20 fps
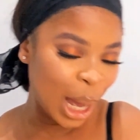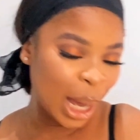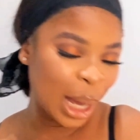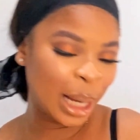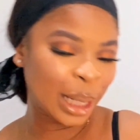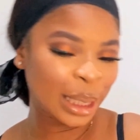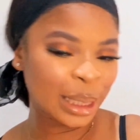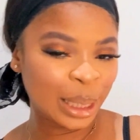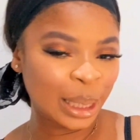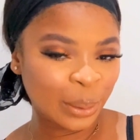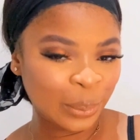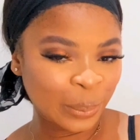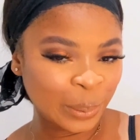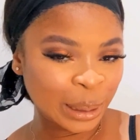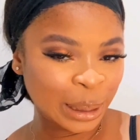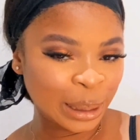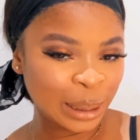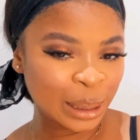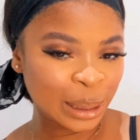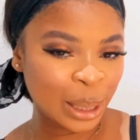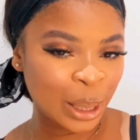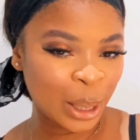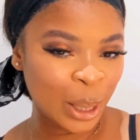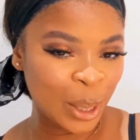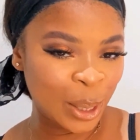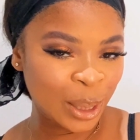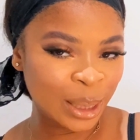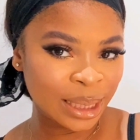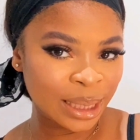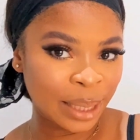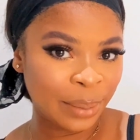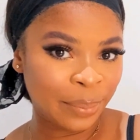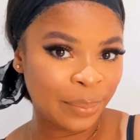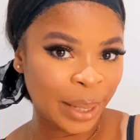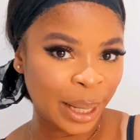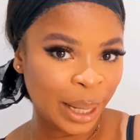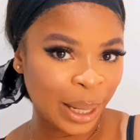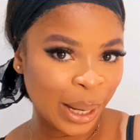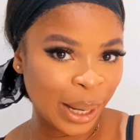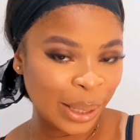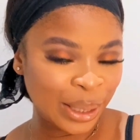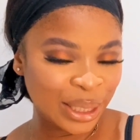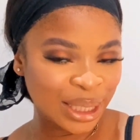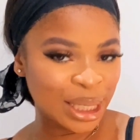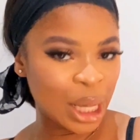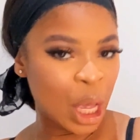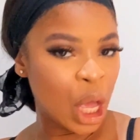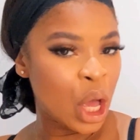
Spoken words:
and then we'll discuss about